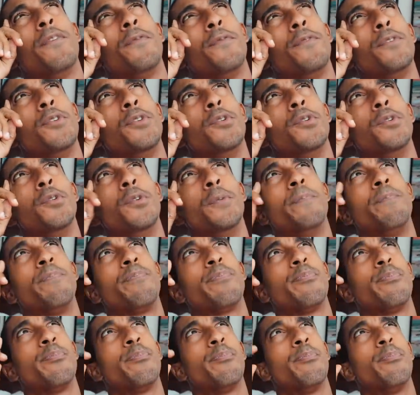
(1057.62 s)
if you
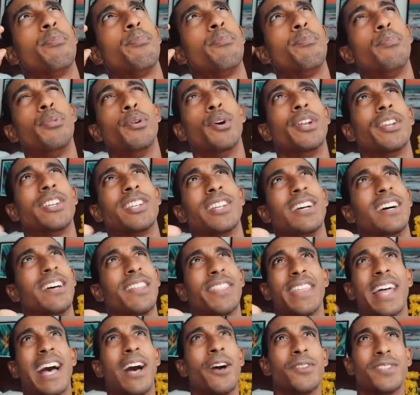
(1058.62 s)
put
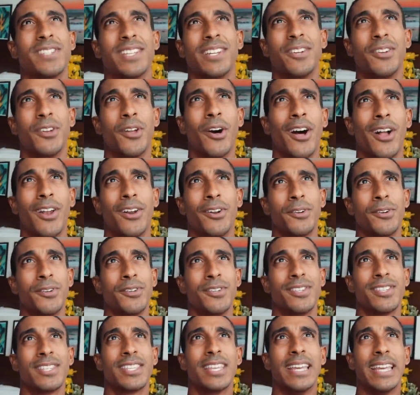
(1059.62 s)

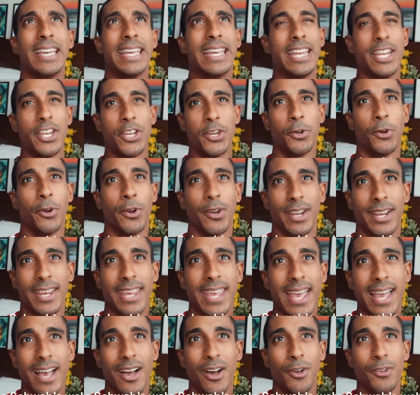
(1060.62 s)
$1,000 in your
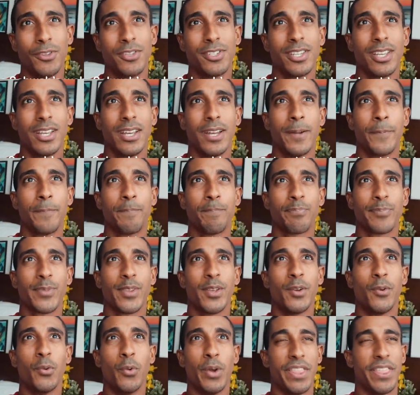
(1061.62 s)
account
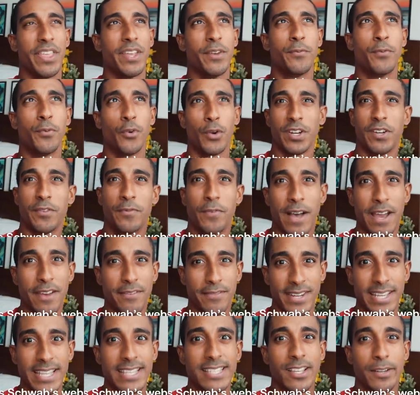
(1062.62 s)
within
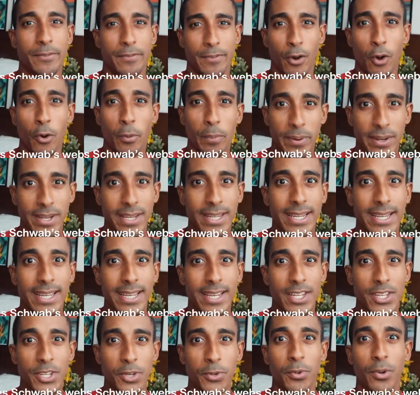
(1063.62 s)
45 days of opening
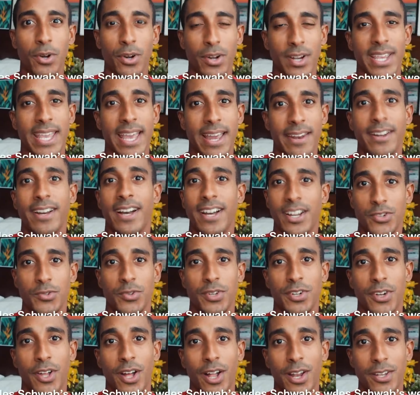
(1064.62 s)
it, you will get
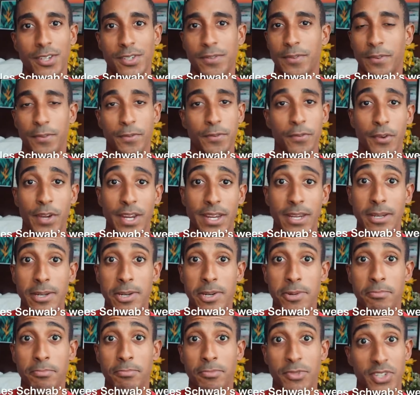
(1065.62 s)
$100 for free
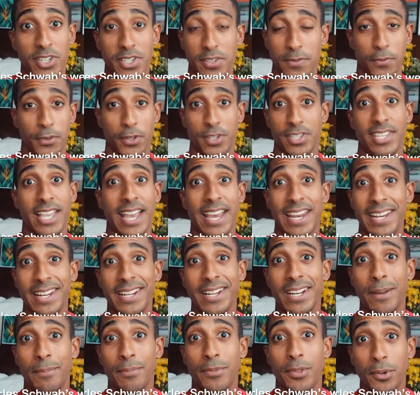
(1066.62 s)
just for
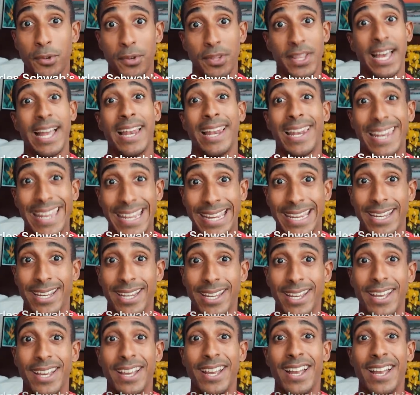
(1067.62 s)
signing up through that link.